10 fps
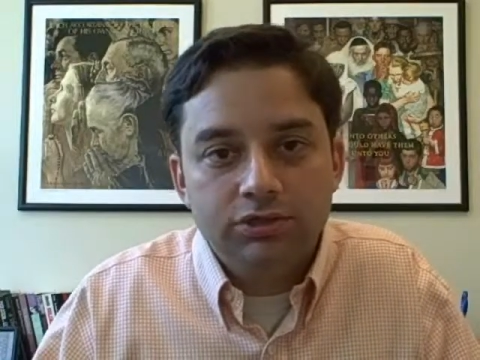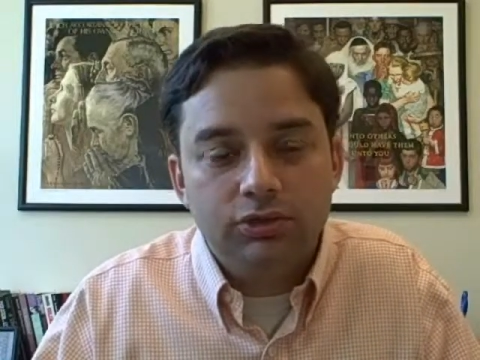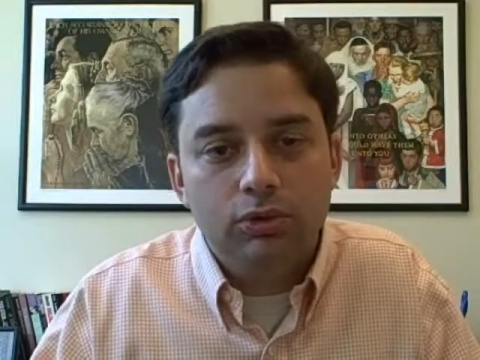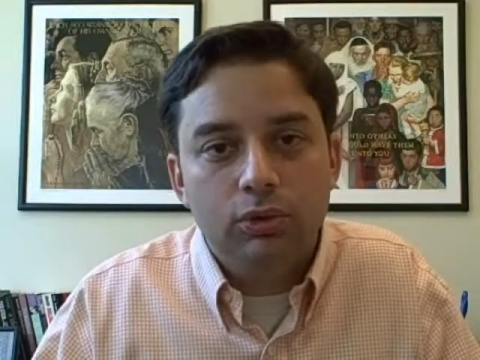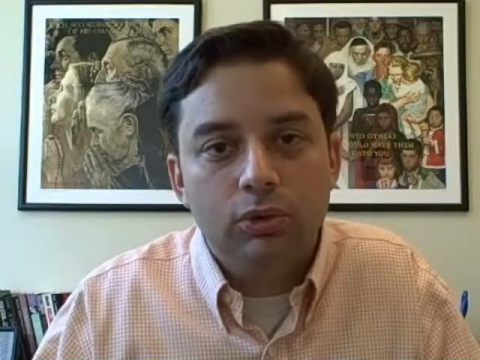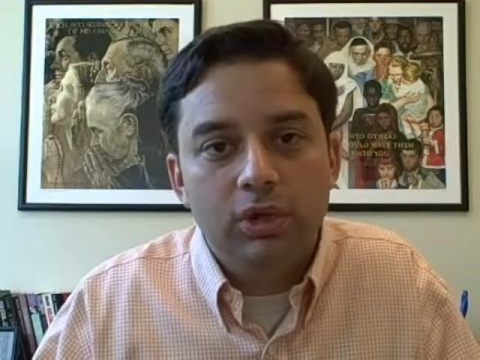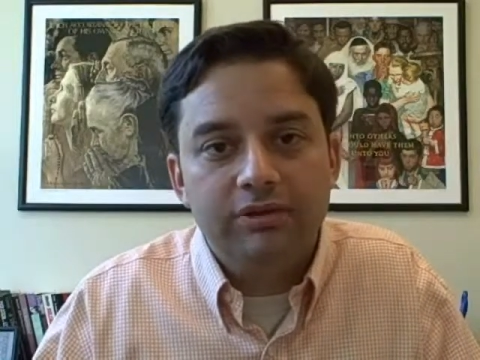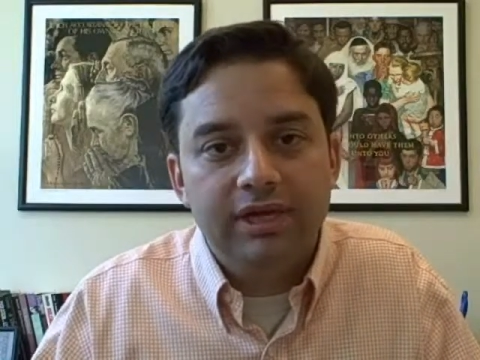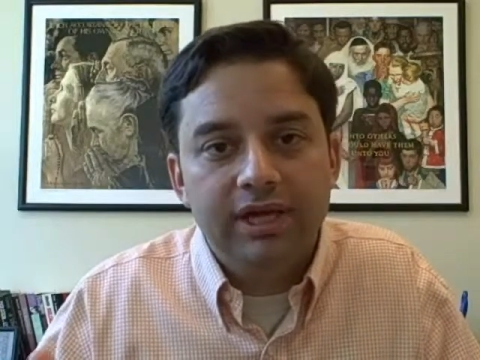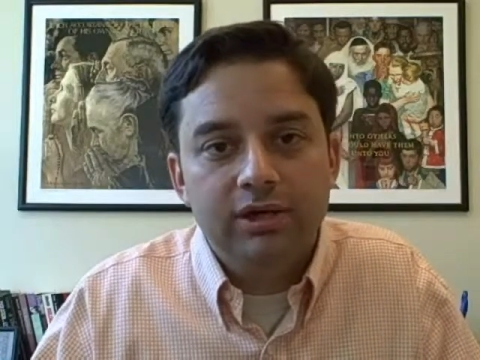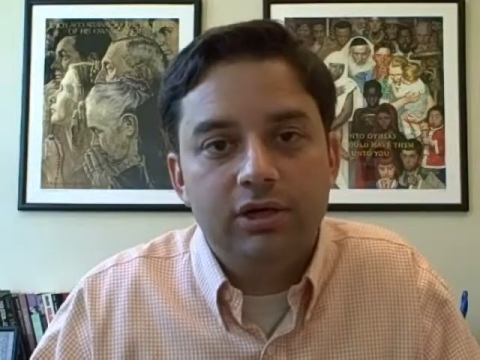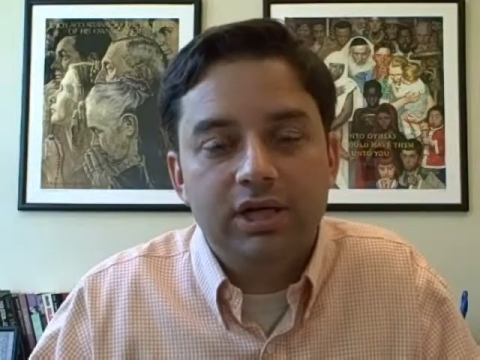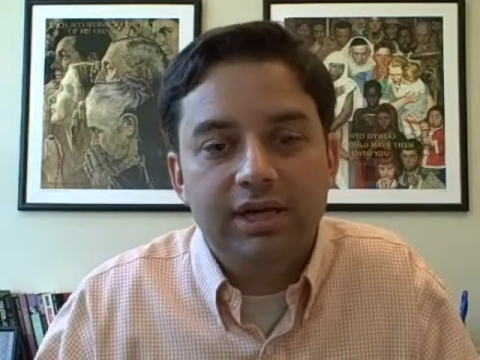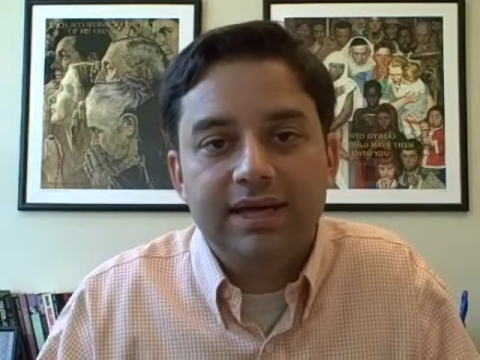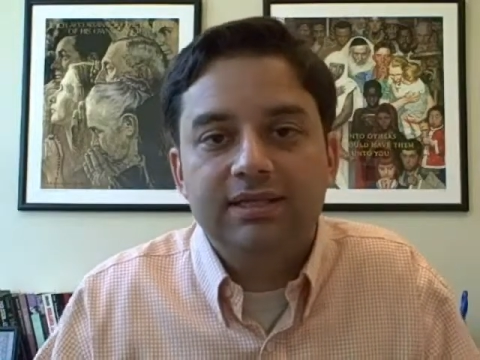to the
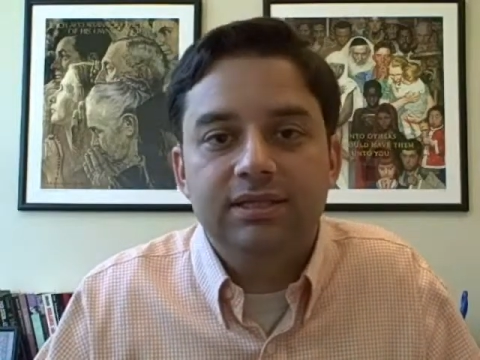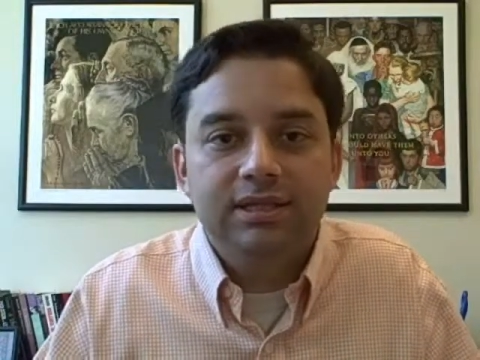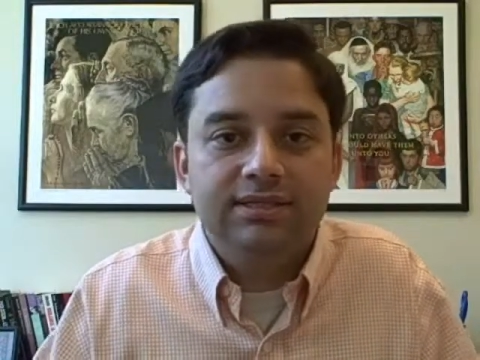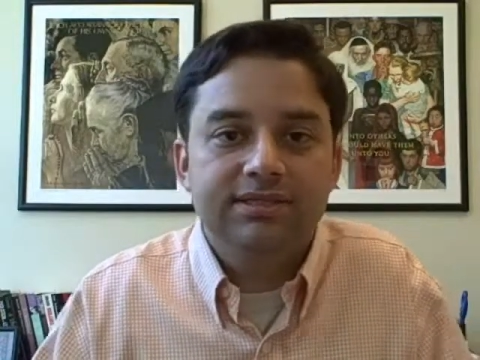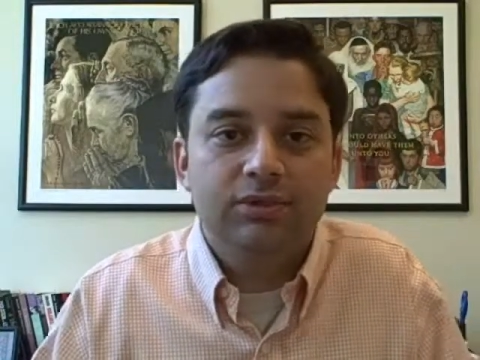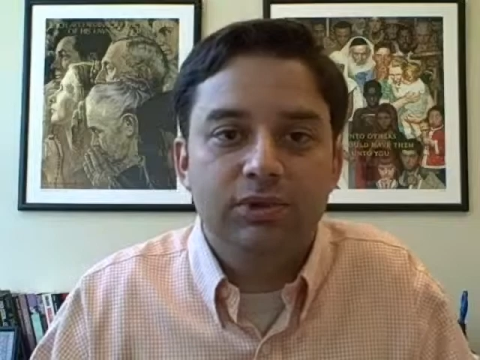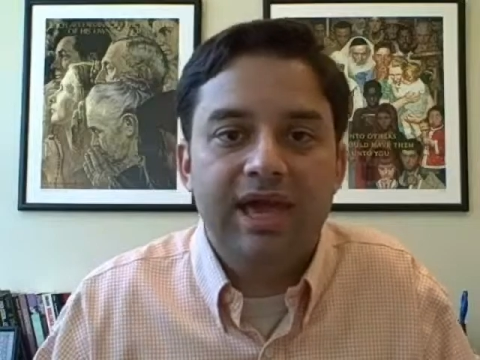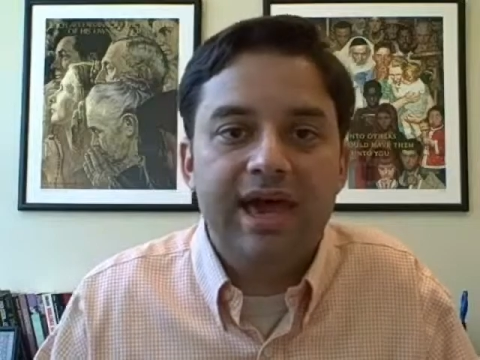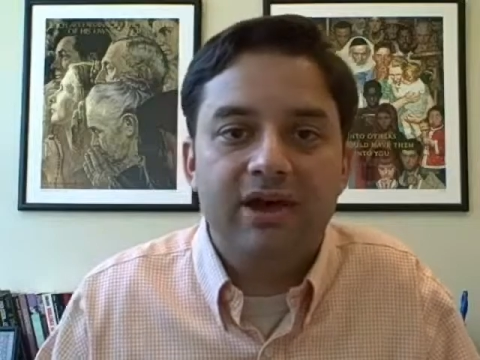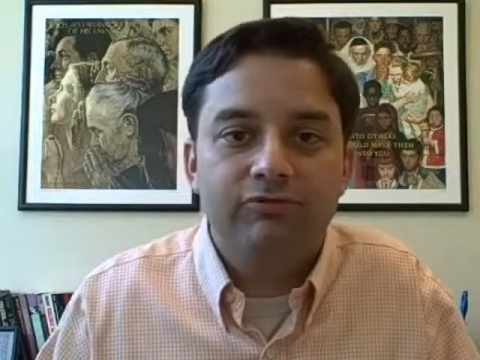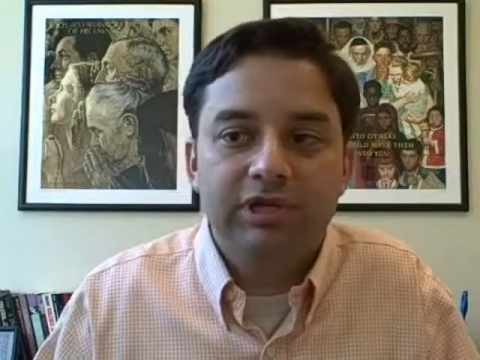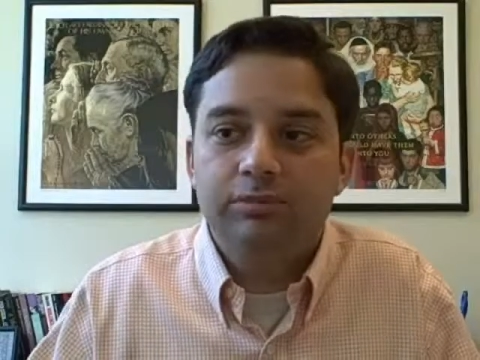interconnectedness that we have.